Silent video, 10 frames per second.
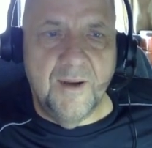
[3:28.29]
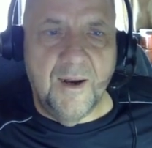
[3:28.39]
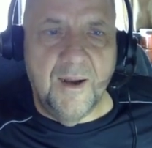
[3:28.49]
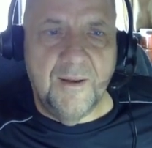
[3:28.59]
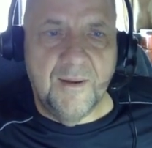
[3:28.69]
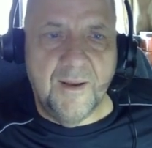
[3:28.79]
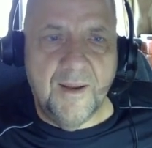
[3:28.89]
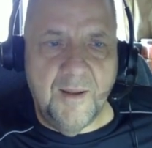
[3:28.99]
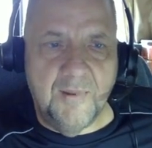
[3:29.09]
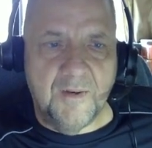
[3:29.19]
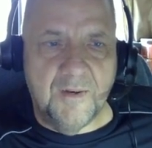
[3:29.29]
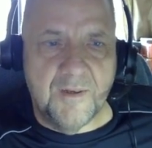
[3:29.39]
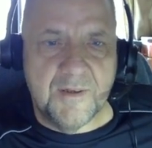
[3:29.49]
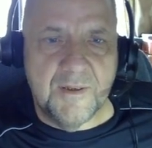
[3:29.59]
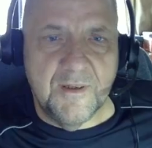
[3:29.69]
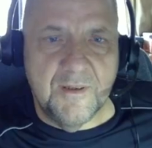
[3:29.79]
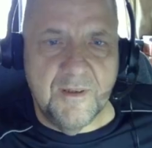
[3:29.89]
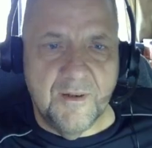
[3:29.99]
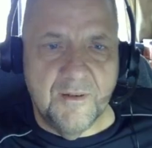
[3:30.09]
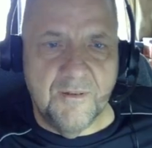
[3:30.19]
I came across in
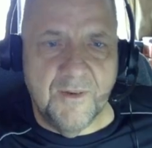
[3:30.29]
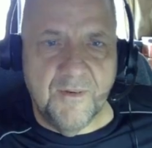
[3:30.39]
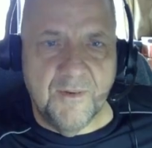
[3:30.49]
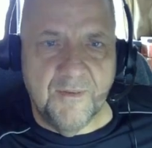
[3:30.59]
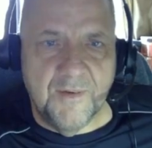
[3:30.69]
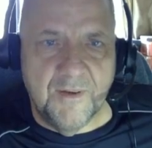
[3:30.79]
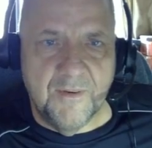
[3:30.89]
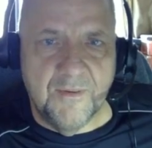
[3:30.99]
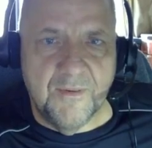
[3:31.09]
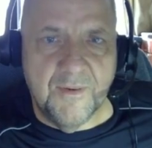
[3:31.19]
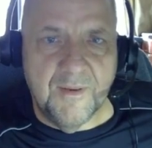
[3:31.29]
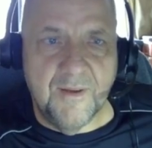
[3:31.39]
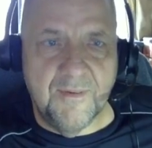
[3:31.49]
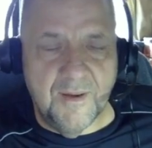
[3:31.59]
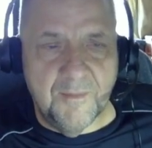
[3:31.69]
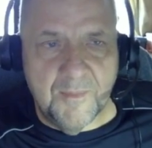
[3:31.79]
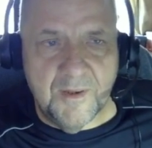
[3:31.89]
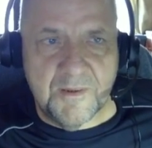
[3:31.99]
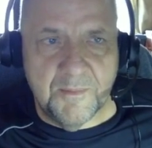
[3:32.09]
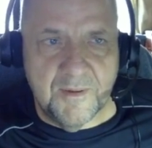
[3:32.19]
the original video, there are
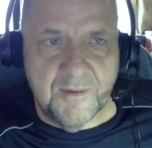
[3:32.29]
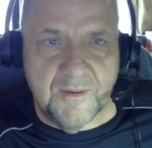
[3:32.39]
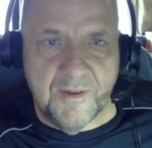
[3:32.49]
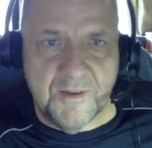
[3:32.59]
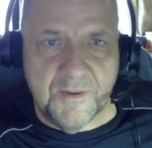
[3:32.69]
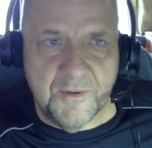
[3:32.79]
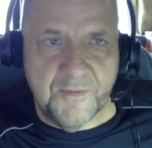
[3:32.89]
multiple issues.